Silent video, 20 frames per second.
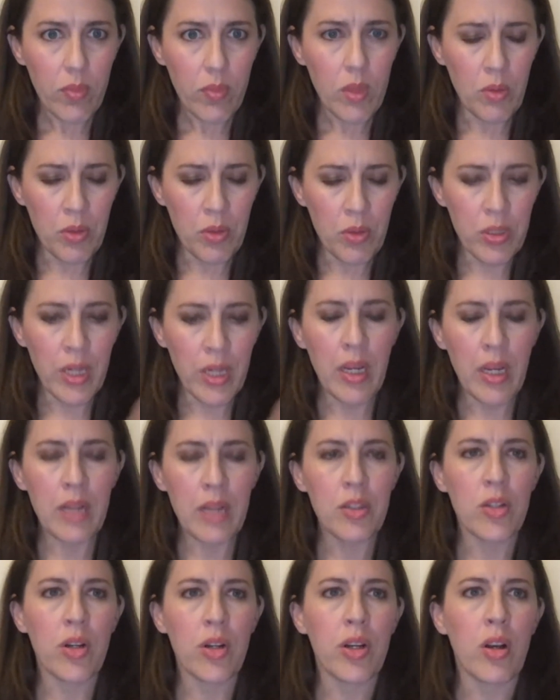which I
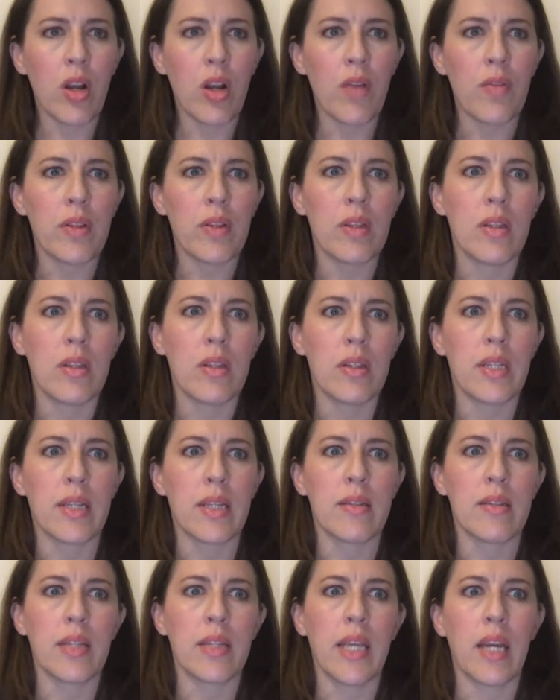started off at the
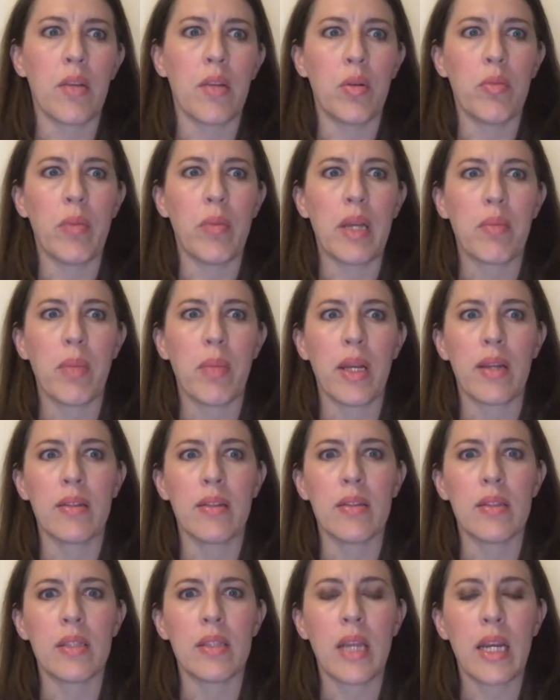Texas Academy of Mathematics
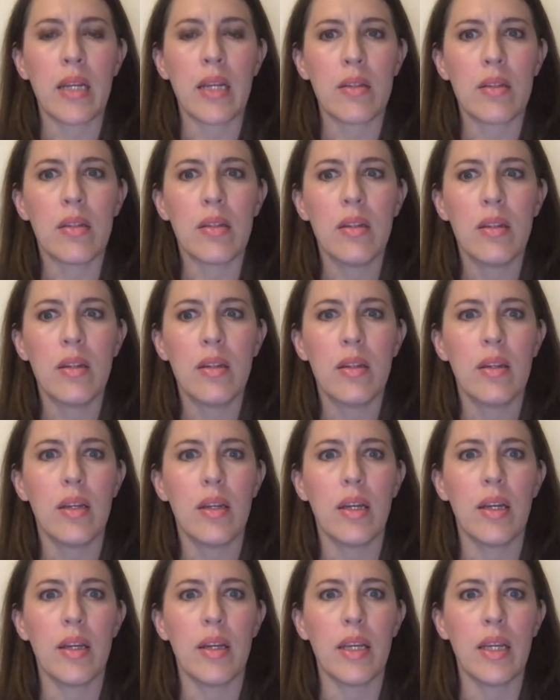and Science
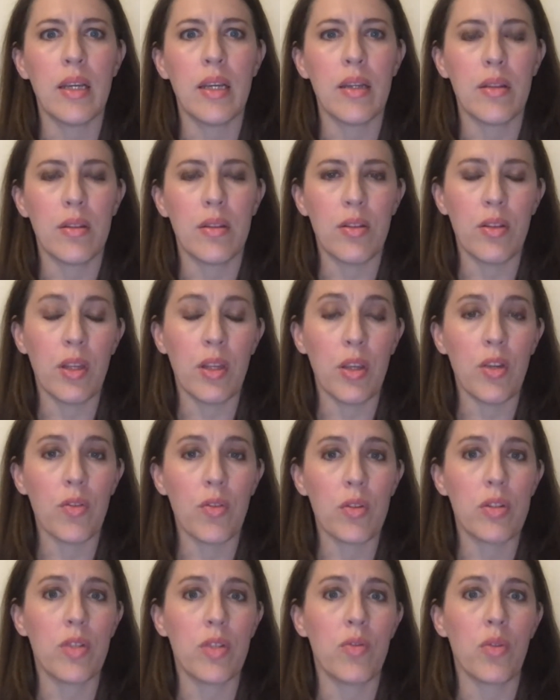at the
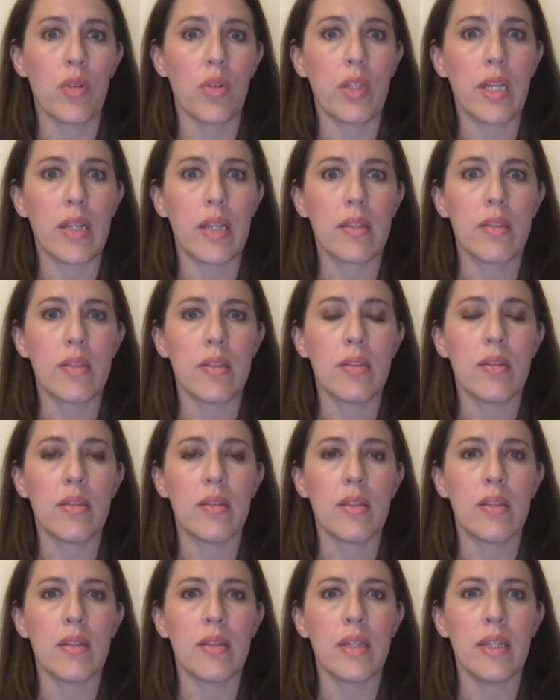University of North Texas
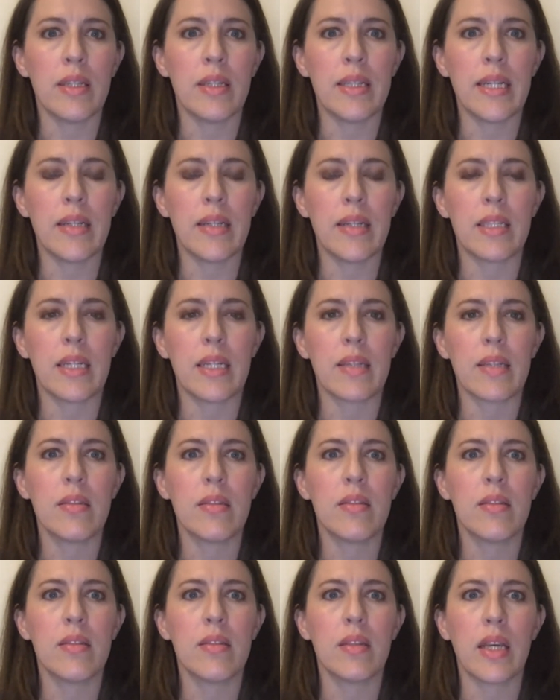in Denton,
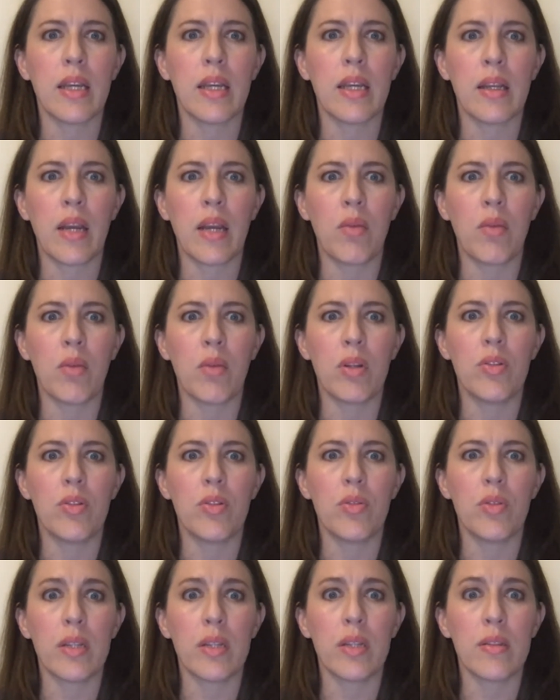Texas. And I went
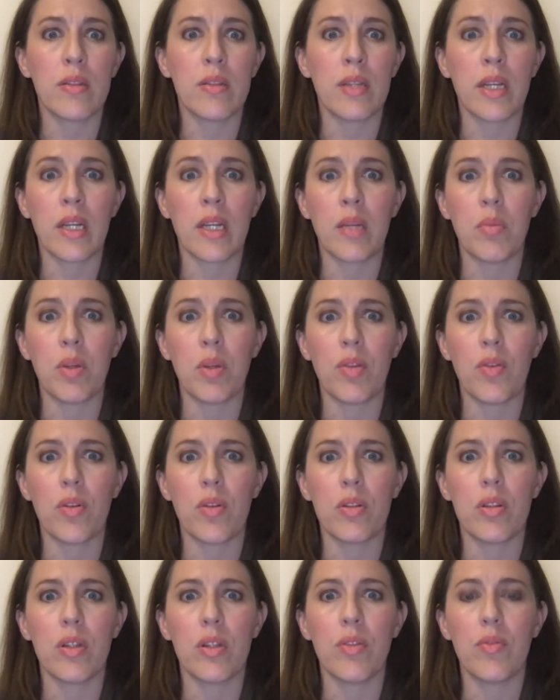to Texas A&M
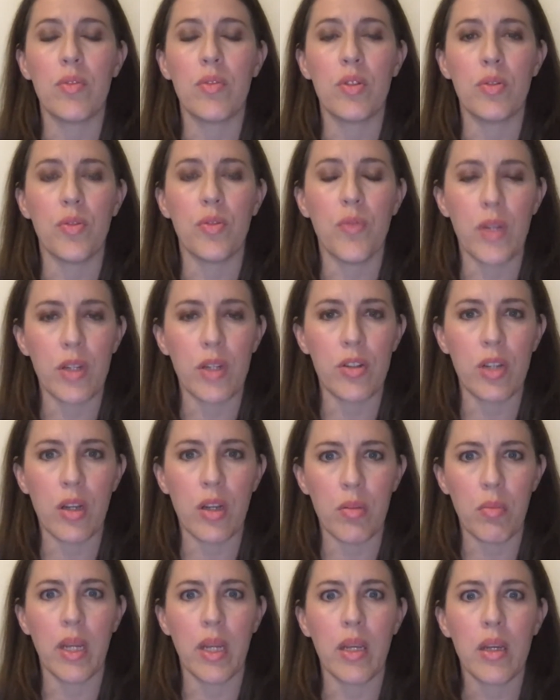University to finish
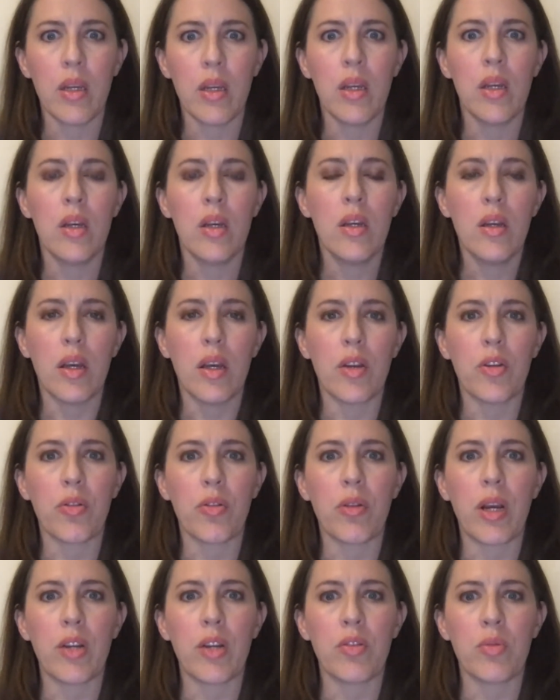out my
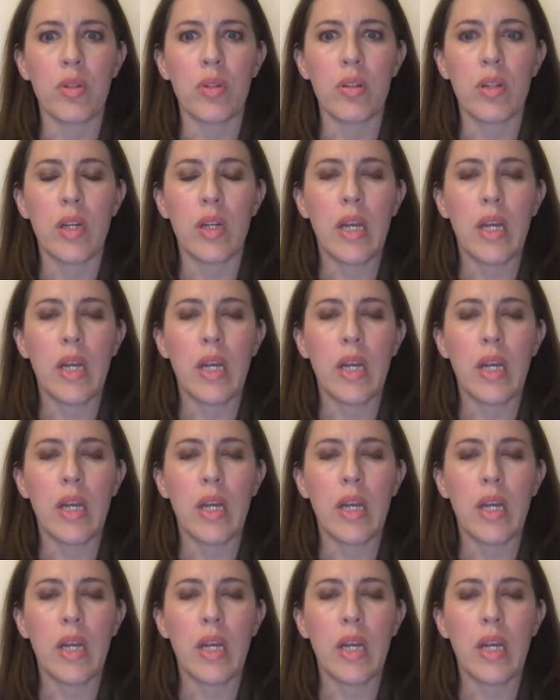undergraduate.